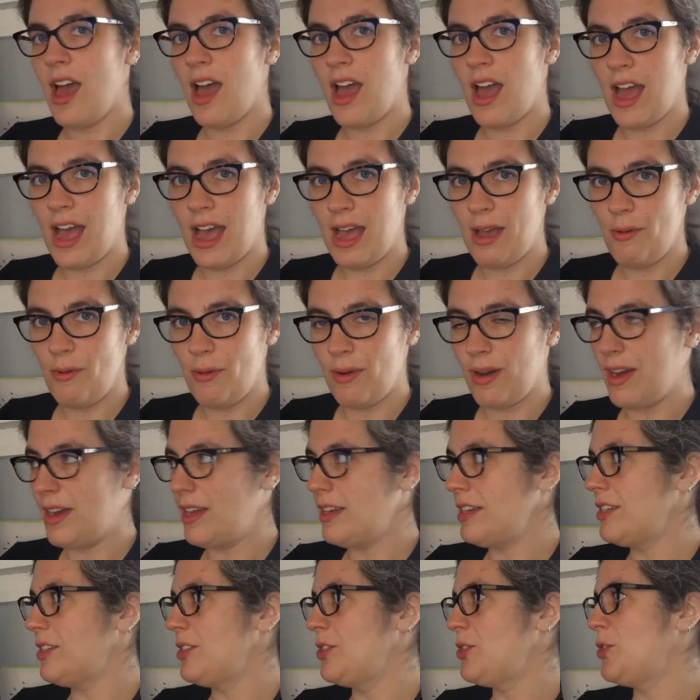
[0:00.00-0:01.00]
I
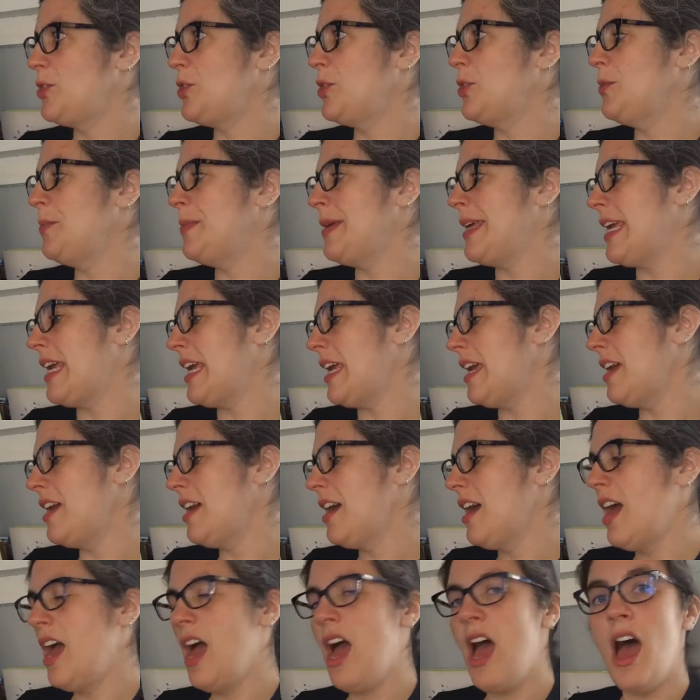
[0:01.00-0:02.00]
want to be
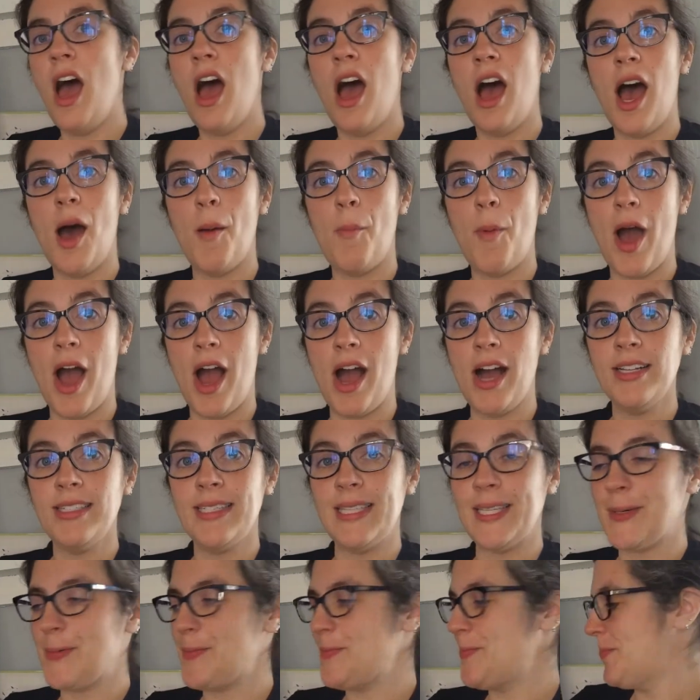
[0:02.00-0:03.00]
a
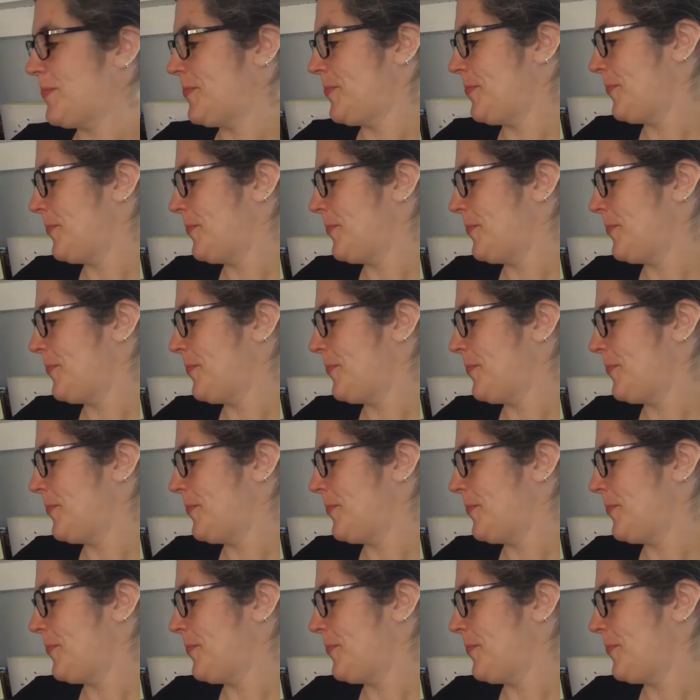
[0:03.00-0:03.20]
possum."